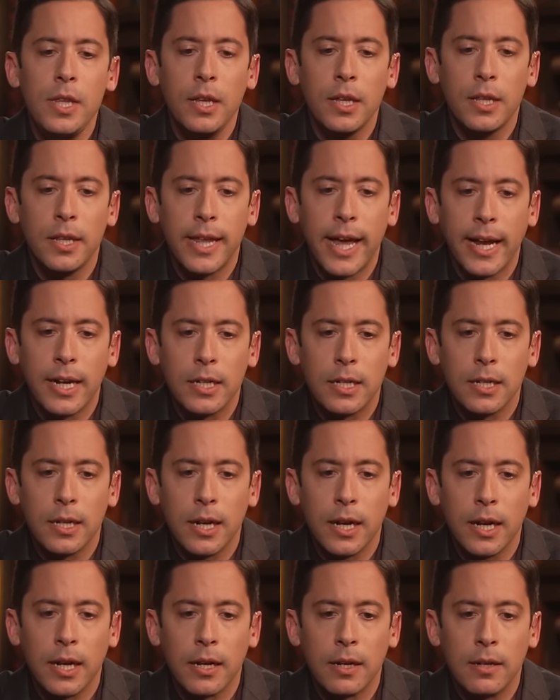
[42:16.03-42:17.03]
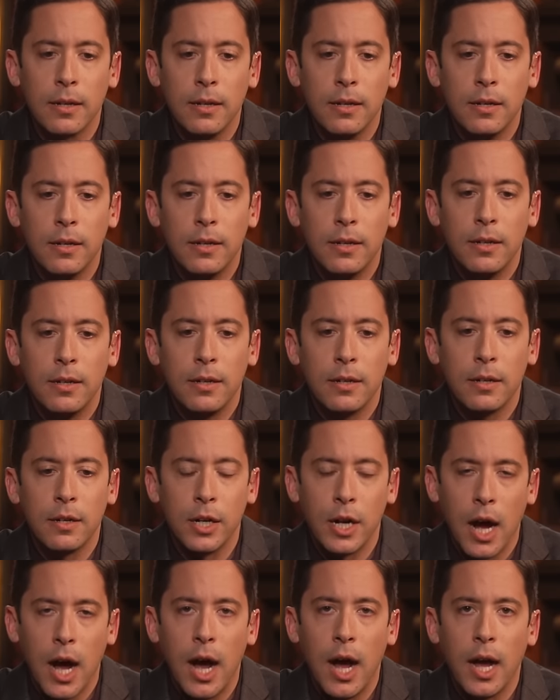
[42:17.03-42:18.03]
that uh,
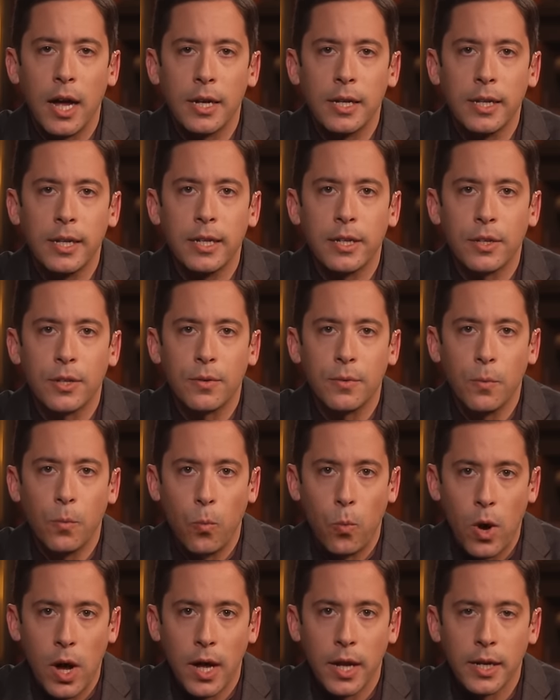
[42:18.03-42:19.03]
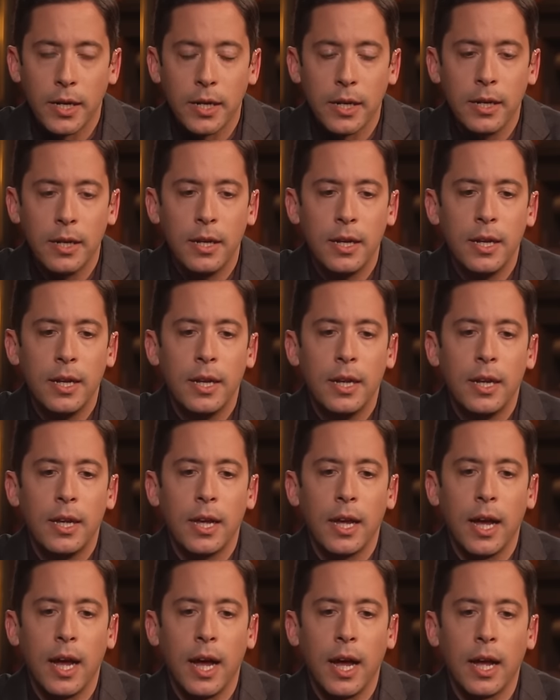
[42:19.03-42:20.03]
God is one,
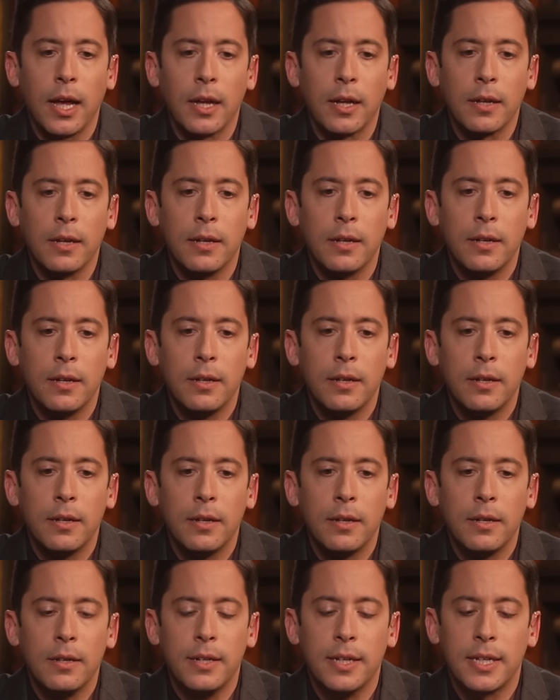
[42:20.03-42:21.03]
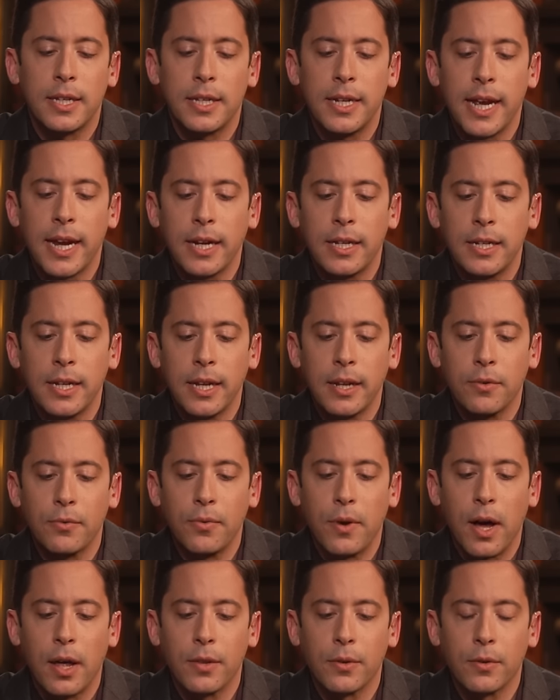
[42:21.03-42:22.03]
uh, distinct in
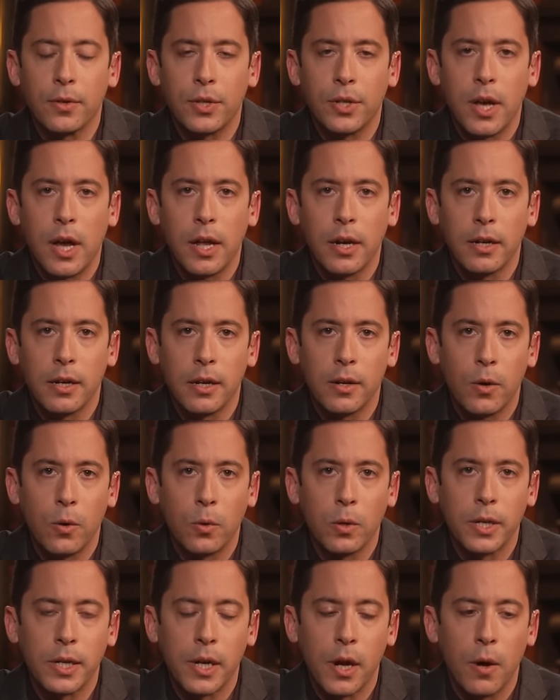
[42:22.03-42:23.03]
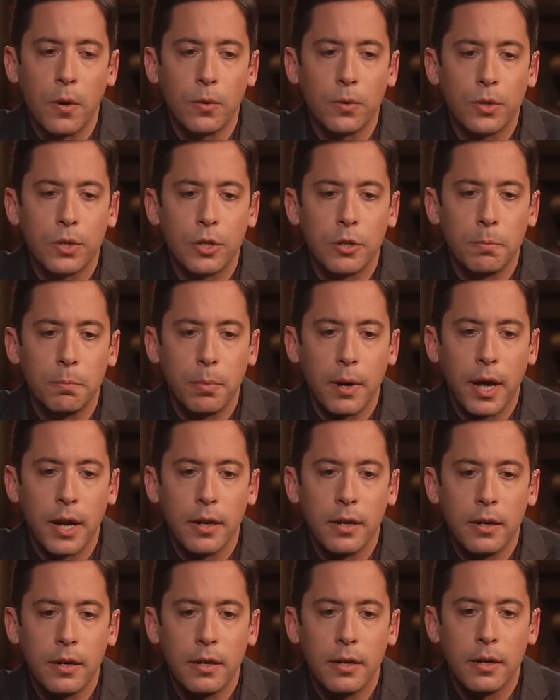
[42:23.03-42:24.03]
Father, Son, and Holy Ghost, but
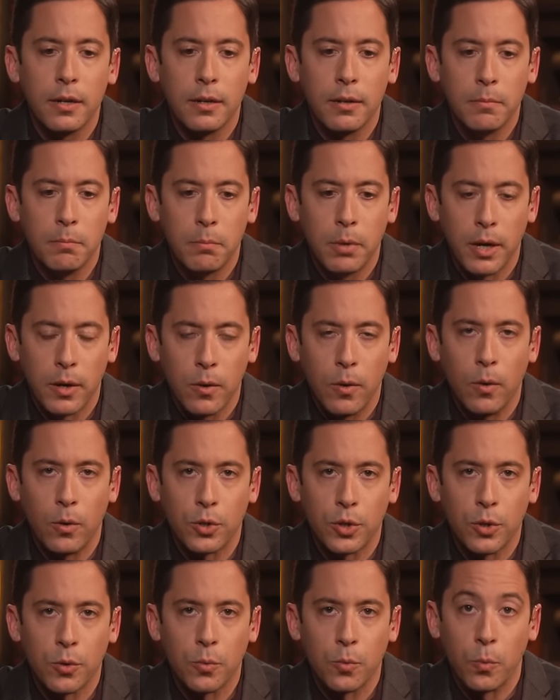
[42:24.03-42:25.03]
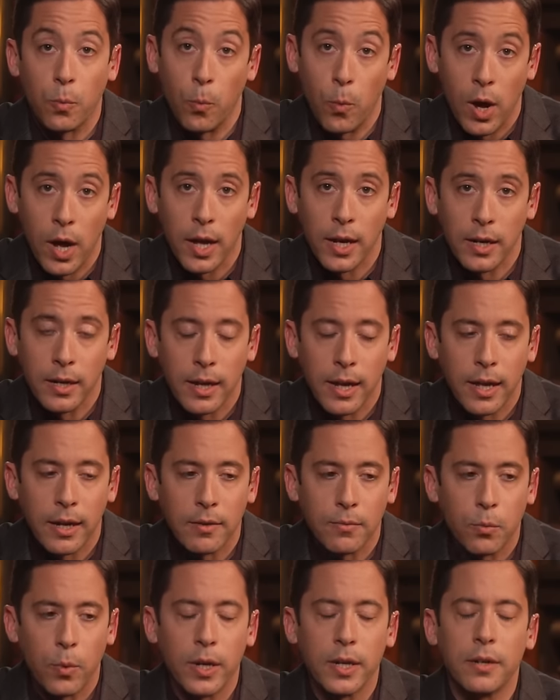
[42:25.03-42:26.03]
but also one and
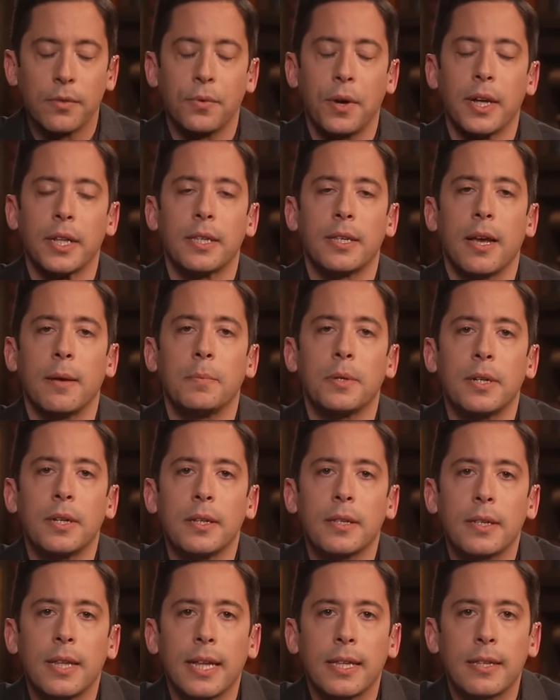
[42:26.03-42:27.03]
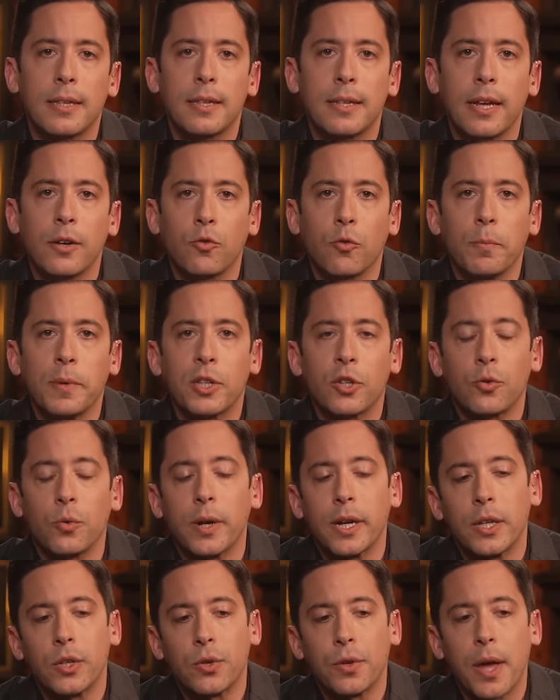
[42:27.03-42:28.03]
of one divine substance. That's the central
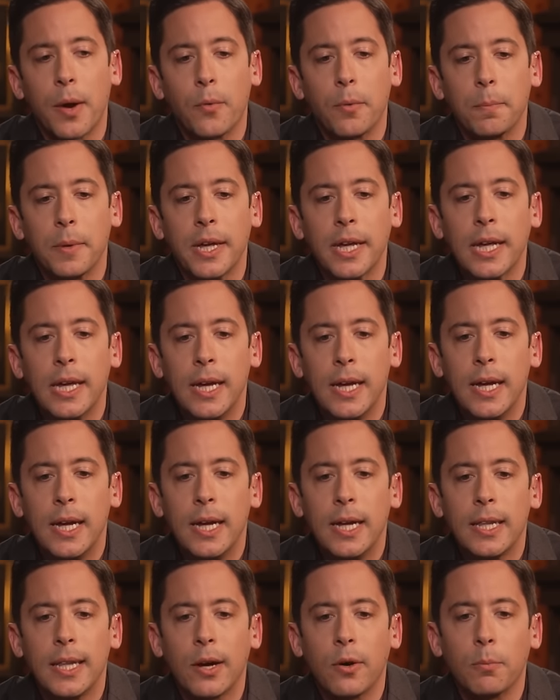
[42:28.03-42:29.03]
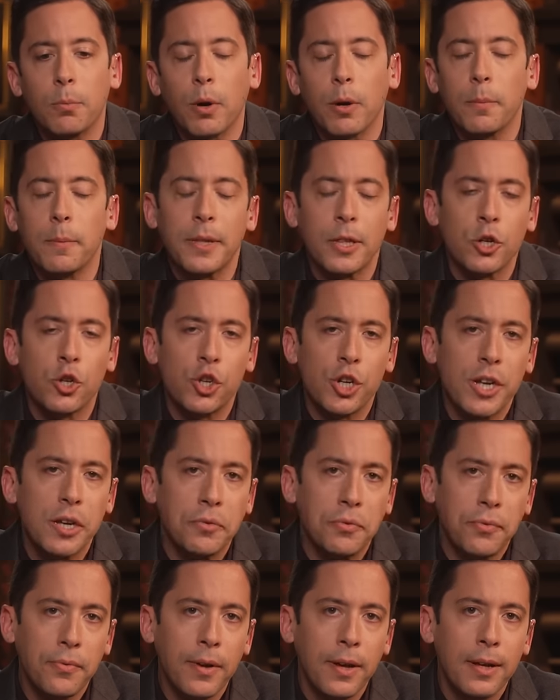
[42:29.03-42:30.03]
mystery, and so that would be that would probably be the
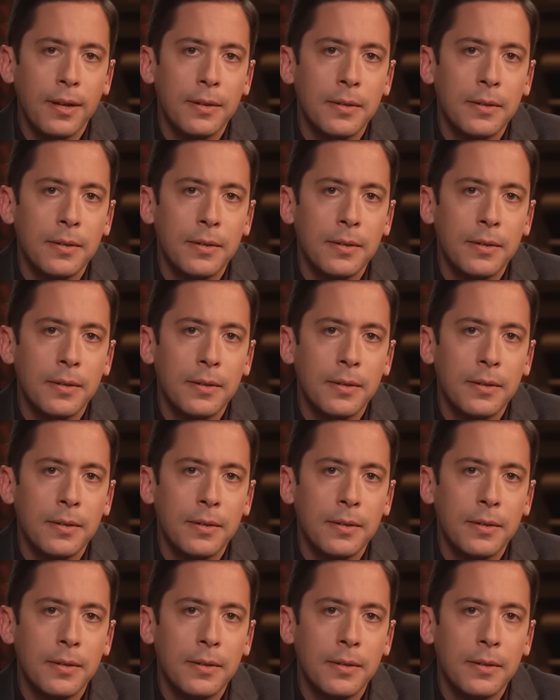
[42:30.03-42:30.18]
chief